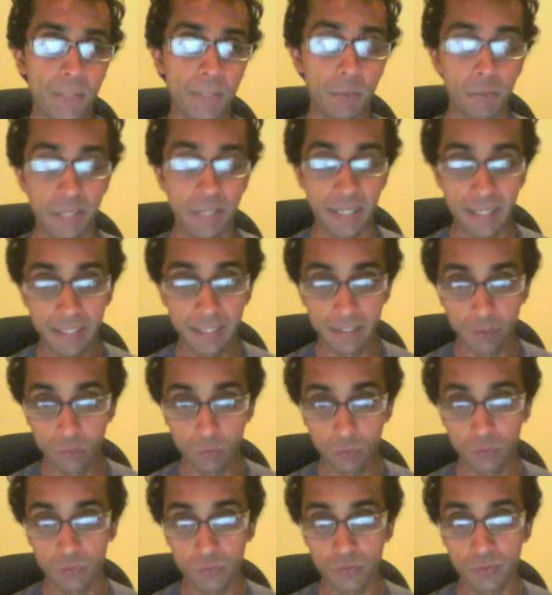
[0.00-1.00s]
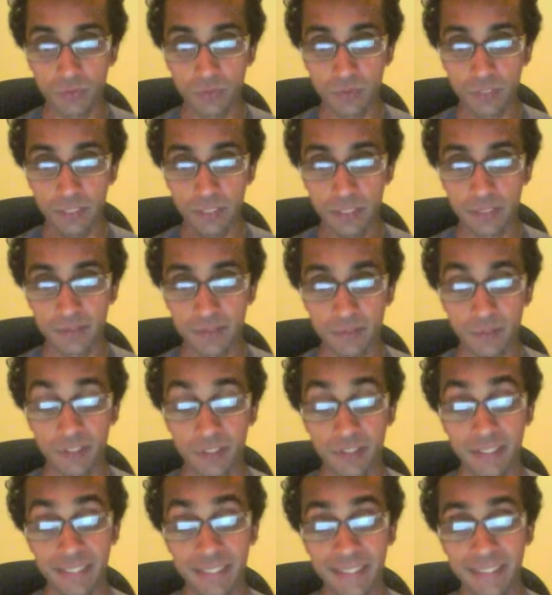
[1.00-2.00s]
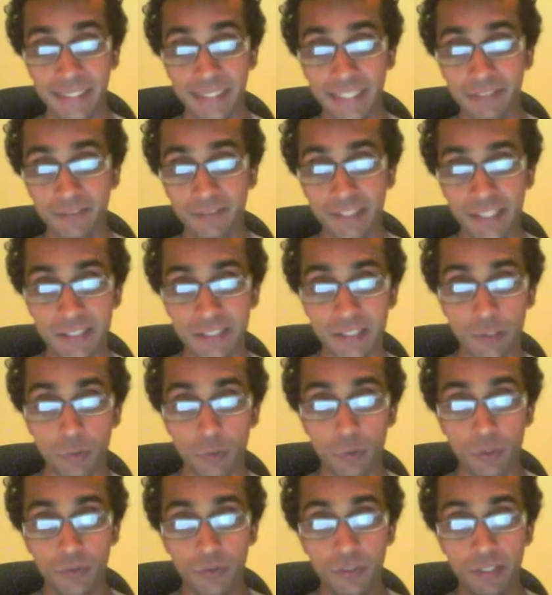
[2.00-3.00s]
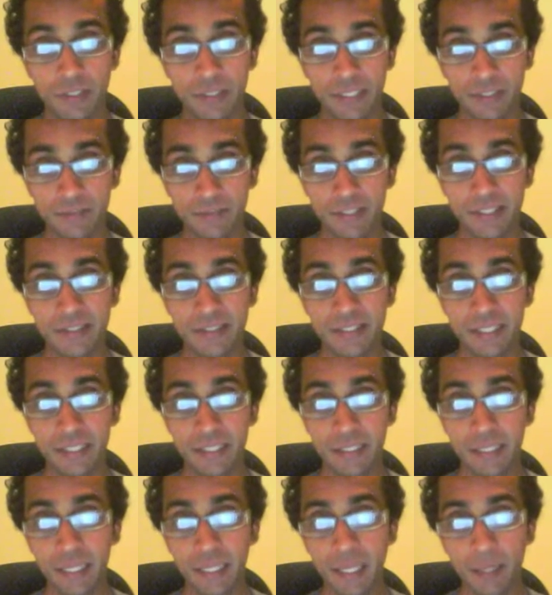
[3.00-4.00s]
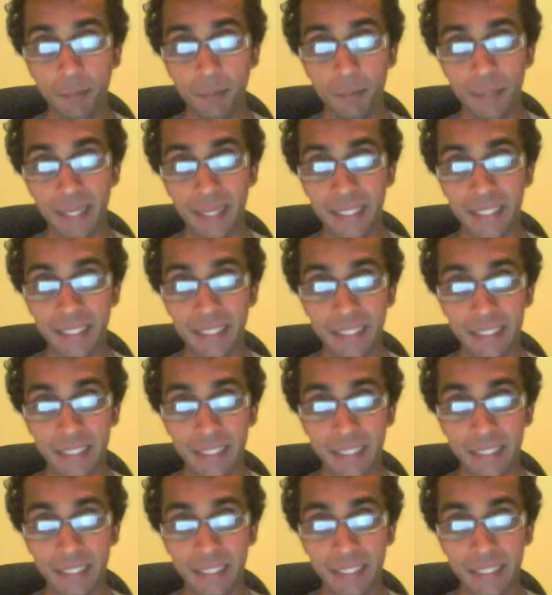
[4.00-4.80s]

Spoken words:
And similarly, in the investor quadrant, the investing money